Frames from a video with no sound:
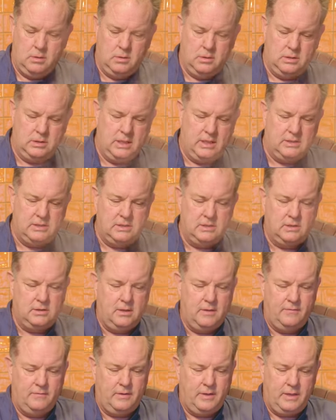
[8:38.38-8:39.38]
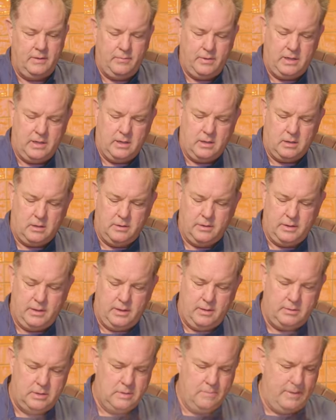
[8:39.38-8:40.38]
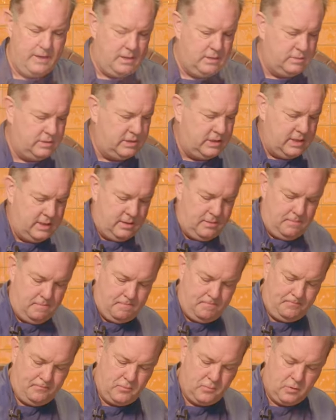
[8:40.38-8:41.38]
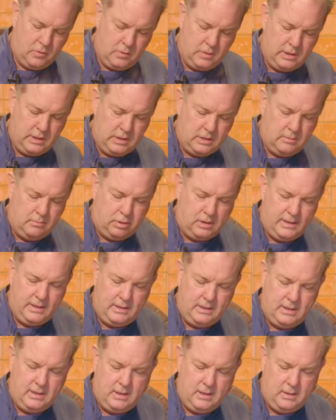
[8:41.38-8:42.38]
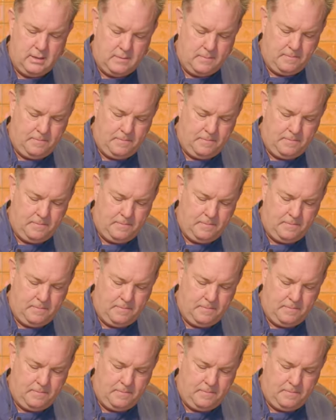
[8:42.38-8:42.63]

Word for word: Sauce is lovely. We got all the tomatoes in. We're going to plate the